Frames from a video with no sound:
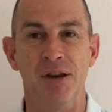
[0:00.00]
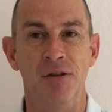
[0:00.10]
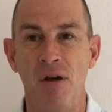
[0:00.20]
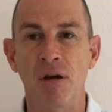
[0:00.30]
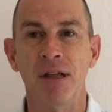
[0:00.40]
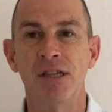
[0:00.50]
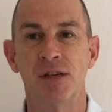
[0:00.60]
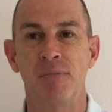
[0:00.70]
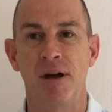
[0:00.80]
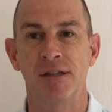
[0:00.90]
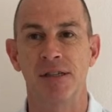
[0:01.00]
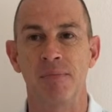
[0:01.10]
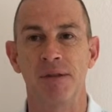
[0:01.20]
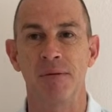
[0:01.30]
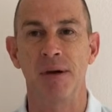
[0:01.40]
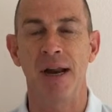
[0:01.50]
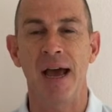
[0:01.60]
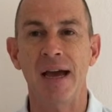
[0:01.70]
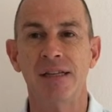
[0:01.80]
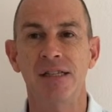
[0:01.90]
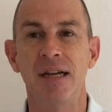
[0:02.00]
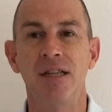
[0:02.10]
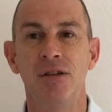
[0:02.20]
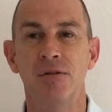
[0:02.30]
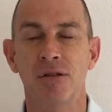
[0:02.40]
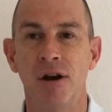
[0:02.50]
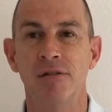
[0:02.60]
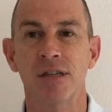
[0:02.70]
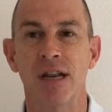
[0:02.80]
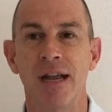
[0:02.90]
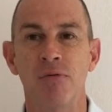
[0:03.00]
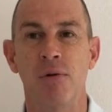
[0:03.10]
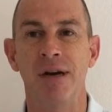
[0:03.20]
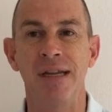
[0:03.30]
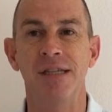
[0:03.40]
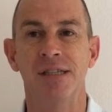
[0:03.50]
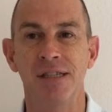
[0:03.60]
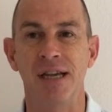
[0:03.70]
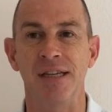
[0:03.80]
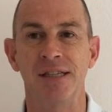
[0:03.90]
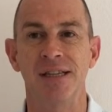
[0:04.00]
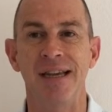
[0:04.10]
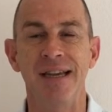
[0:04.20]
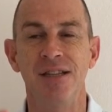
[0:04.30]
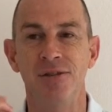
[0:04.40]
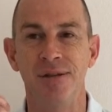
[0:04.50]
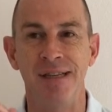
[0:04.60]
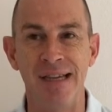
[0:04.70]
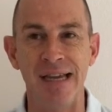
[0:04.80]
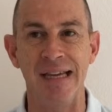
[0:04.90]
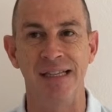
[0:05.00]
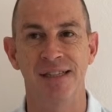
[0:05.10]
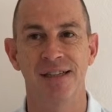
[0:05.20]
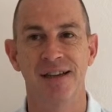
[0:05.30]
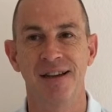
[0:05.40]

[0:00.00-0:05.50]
knowledge about something, but actually to translate what he says into deeds.